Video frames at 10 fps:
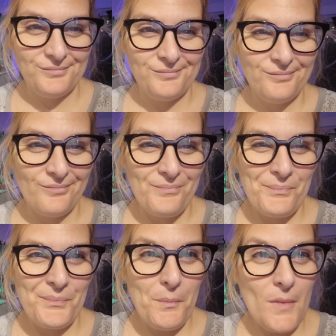a
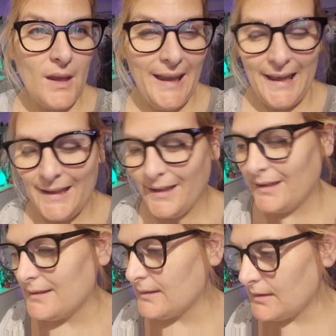nap. Hey
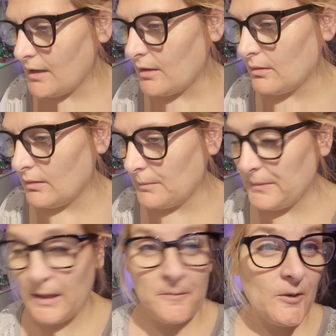guys, so I've
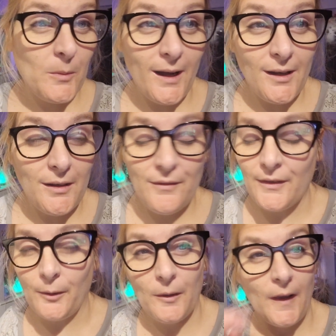been up for a while.
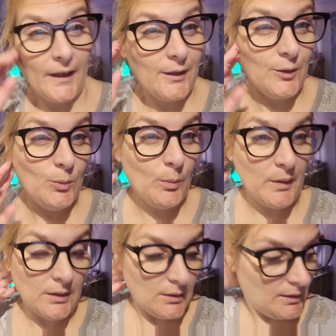Feel like a new
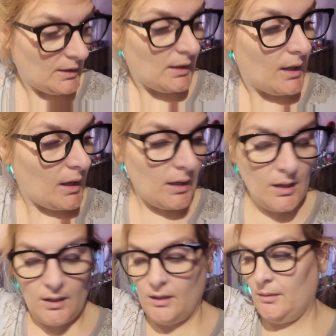woman.
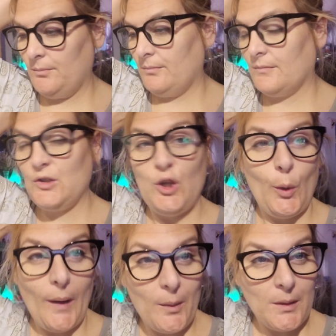Um,
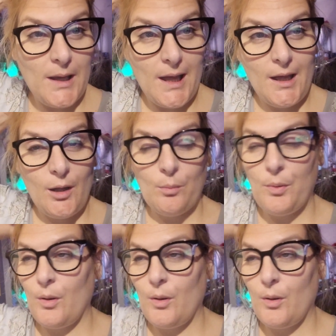two hour nap.